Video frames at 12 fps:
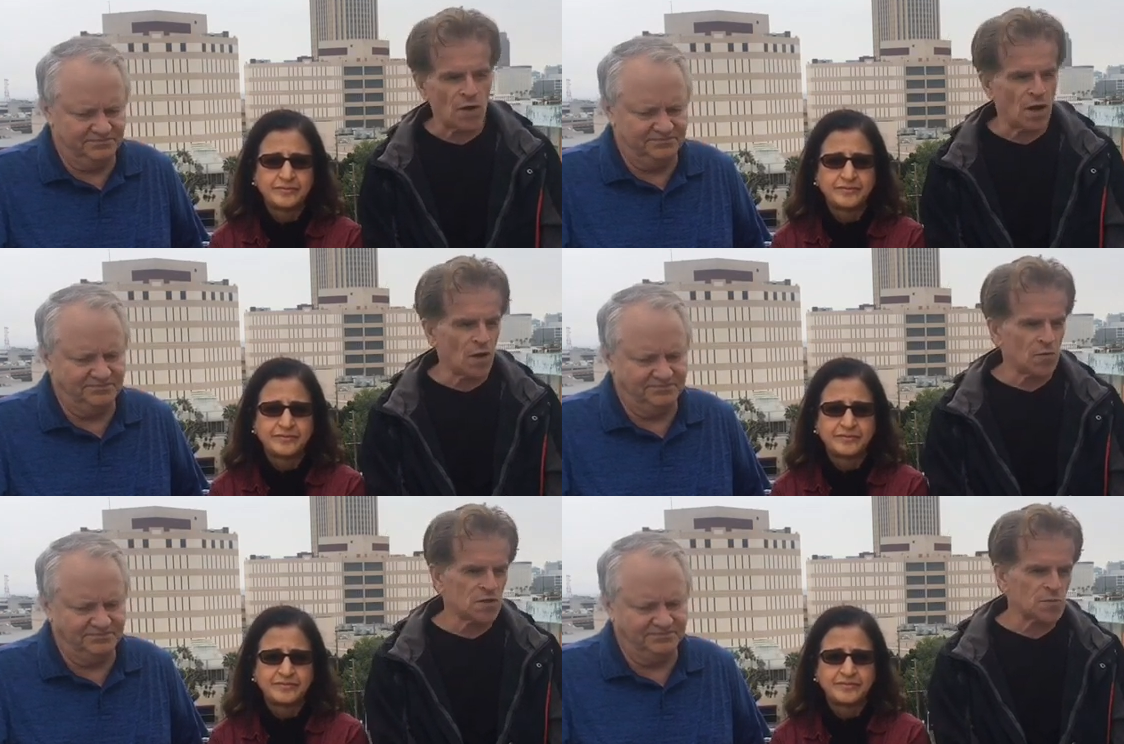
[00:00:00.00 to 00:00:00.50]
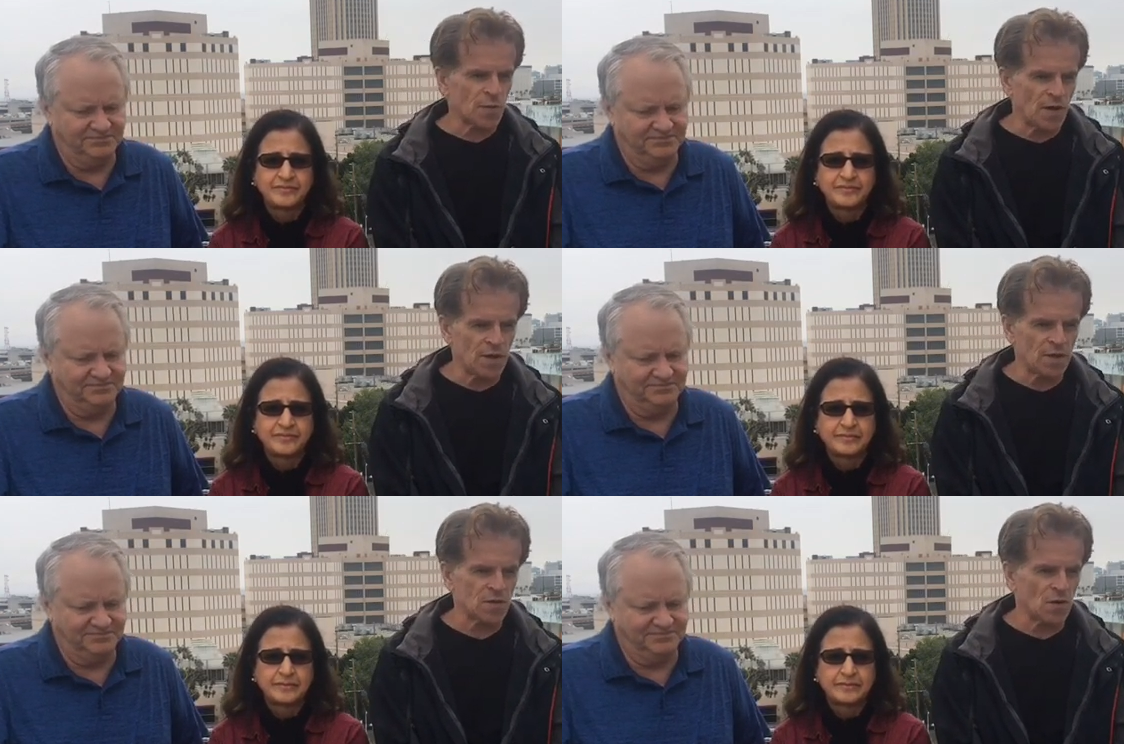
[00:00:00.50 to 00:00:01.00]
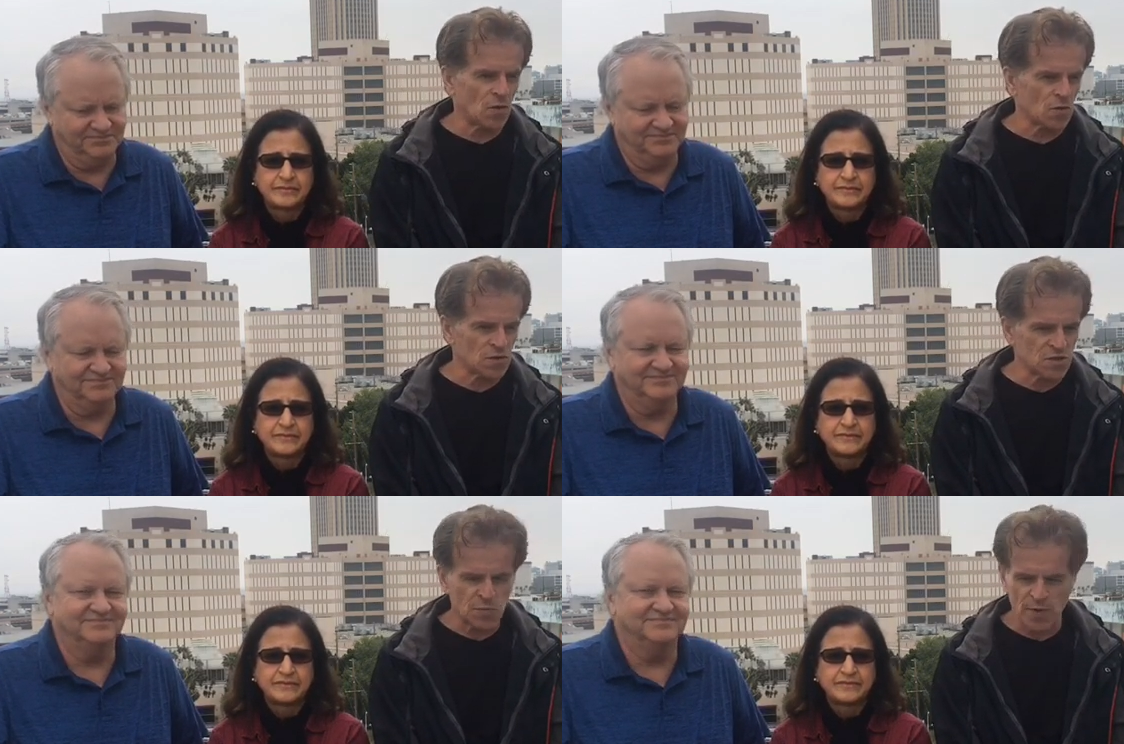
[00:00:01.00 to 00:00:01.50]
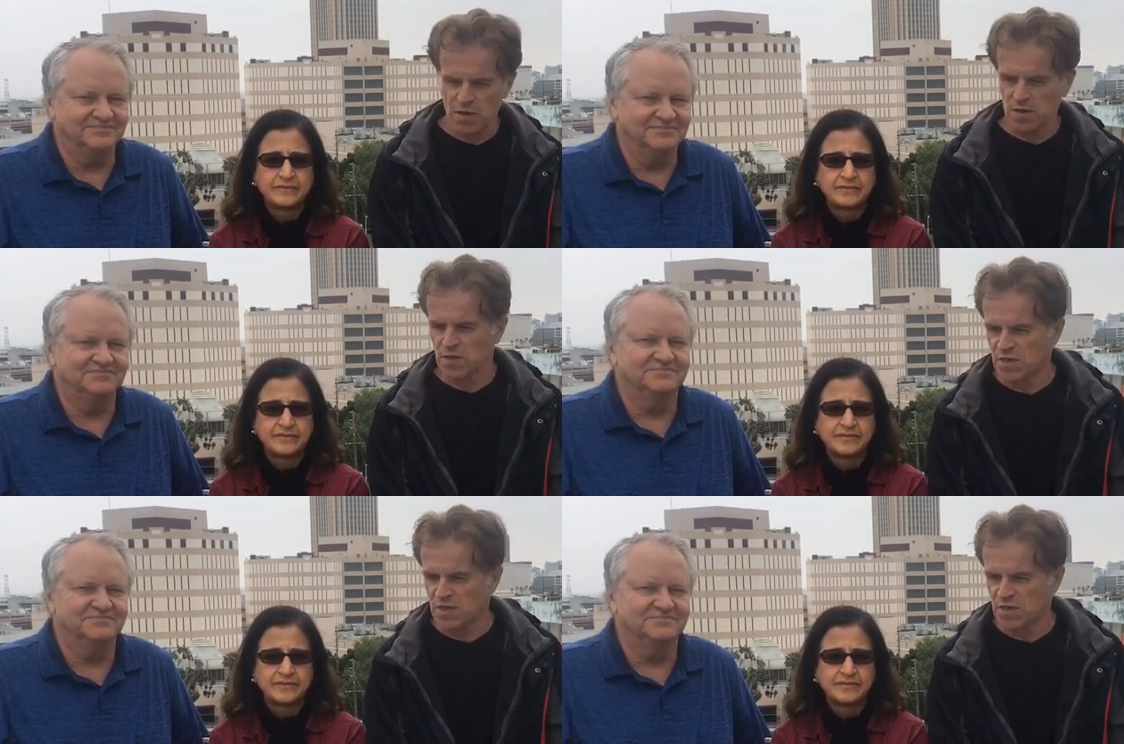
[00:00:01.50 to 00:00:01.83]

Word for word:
Speaker 1: We always pray that the Holy Spirit